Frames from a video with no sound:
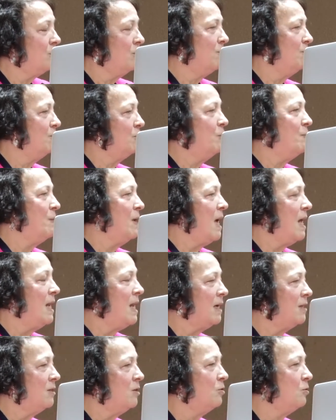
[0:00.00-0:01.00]
to be
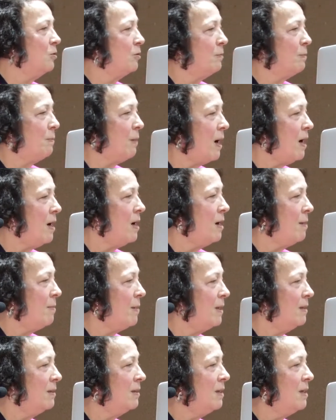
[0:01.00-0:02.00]
elected to the
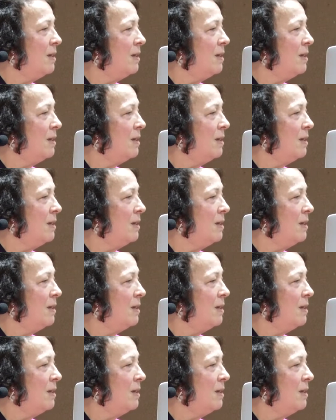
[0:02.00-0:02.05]
parliament.